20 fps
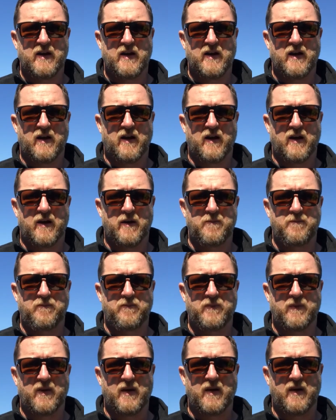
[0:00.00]

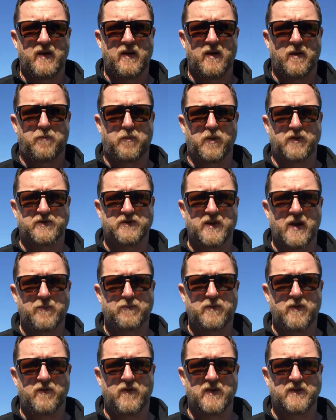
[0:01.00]
a
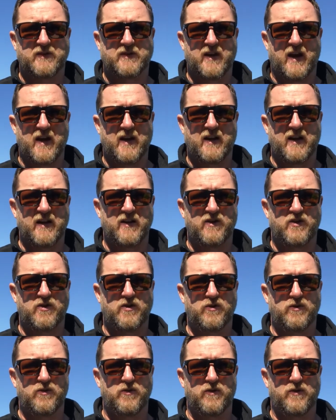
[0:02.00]
perceptive insight
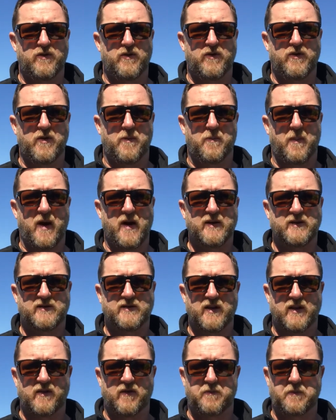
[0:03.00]
into the
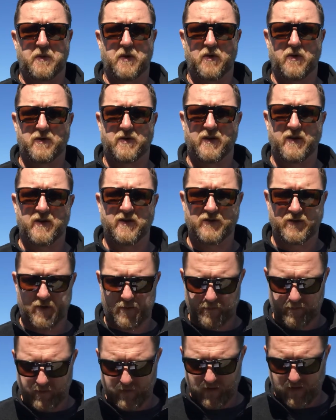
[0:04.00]
mindset of
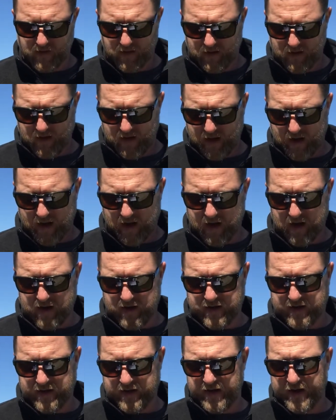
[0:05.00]
Puritanism.
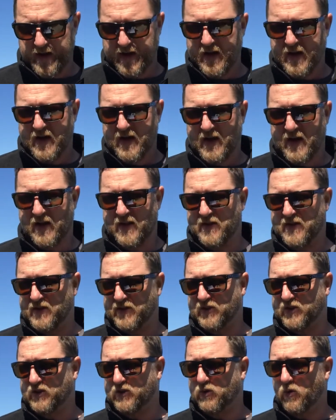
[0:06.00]
And this
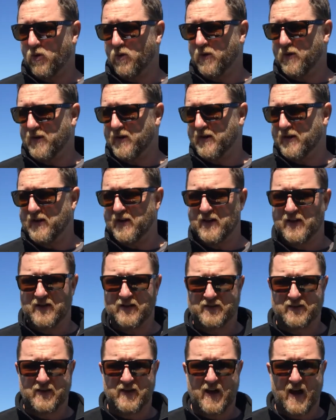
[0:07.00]
story
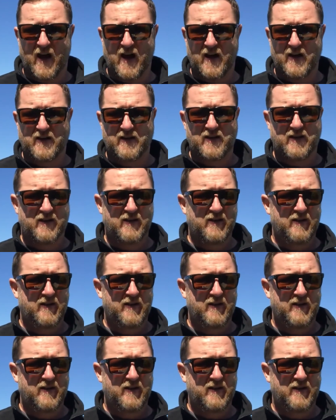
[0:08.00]
is not